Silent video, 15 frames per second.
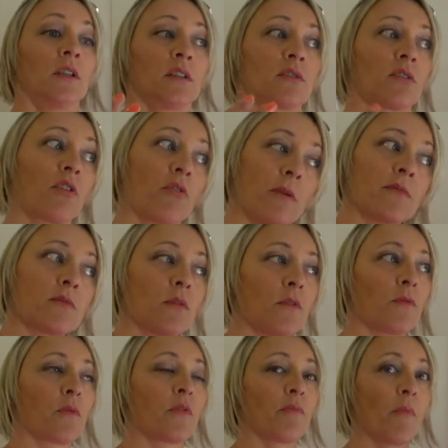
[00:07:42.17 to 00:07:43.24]
to grips
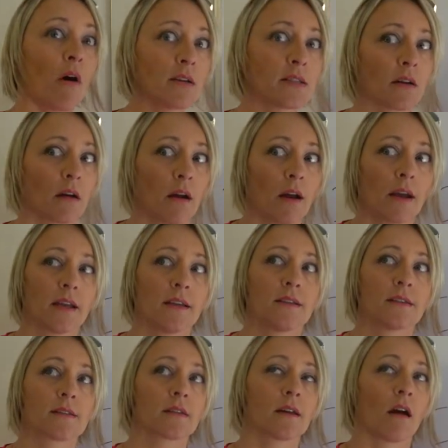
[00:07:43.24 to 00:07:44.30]
with my diet,
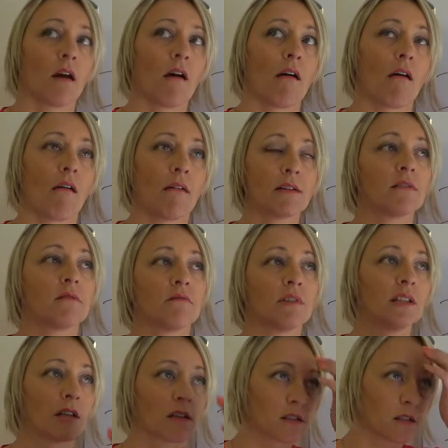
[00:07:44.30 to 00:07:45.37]
is I didn't
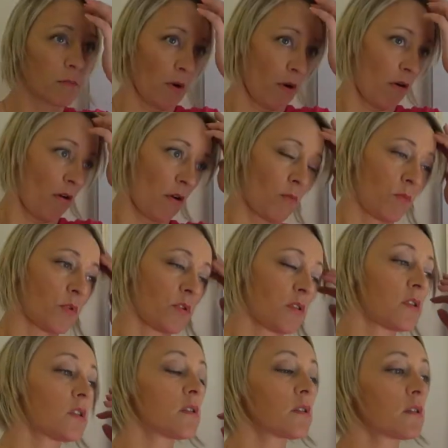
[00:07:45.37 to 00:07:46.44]
realise it, but I
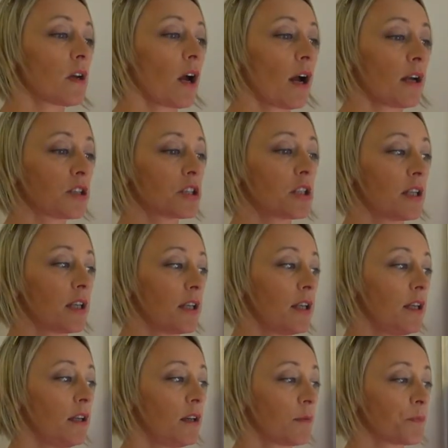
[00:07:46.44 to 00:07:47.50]
was
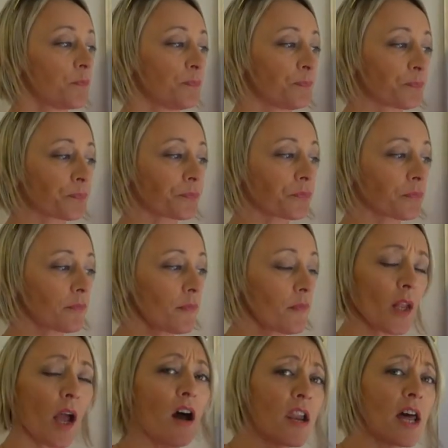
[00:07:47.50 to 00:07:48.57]
actually
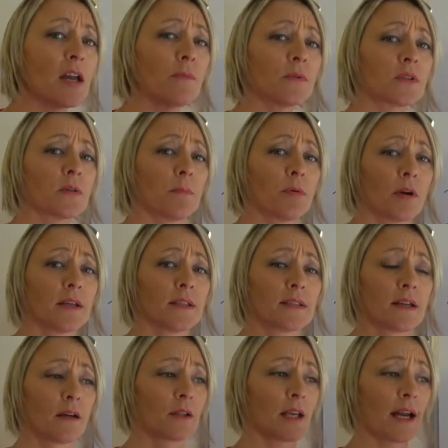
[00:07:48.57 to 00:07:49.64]
unable to break
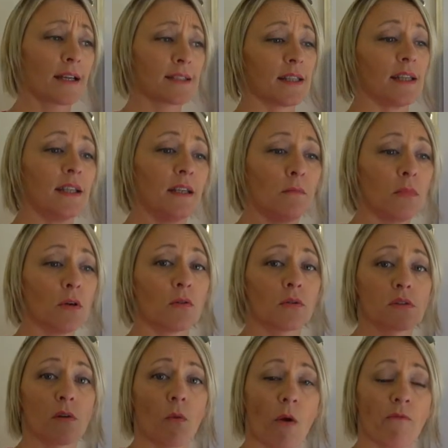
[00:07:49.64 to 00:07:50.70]
down casein in milk.
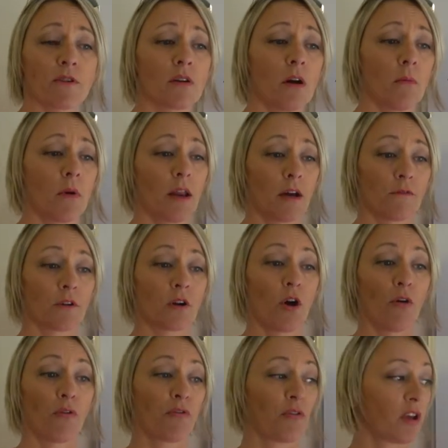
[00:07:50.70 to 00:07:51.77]
So every time I have a
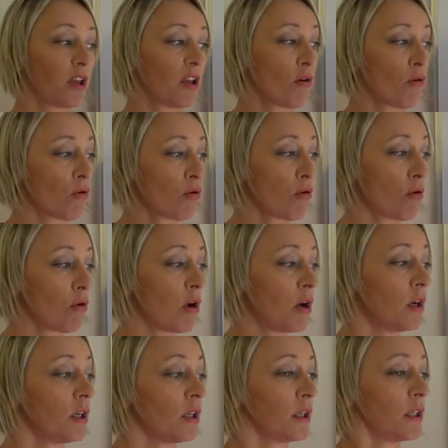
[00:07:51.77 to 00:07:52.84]
coffee or
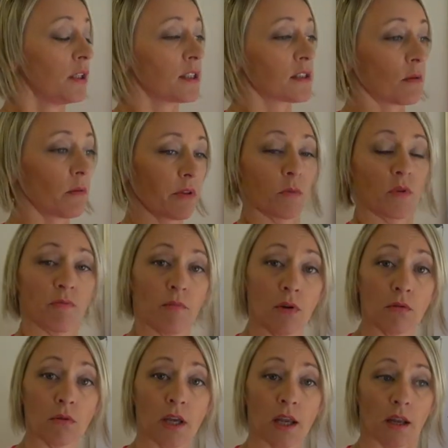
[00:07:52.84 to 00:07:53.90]
something with
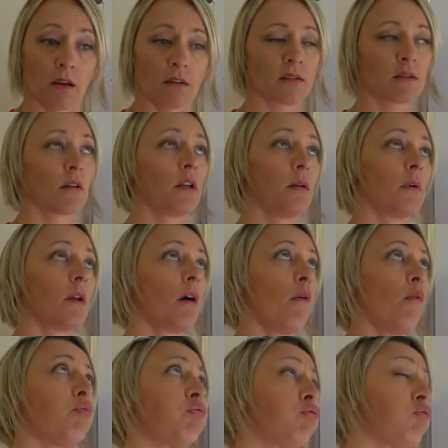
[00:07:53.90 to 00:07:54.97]
milk in, I'd suddenly be like,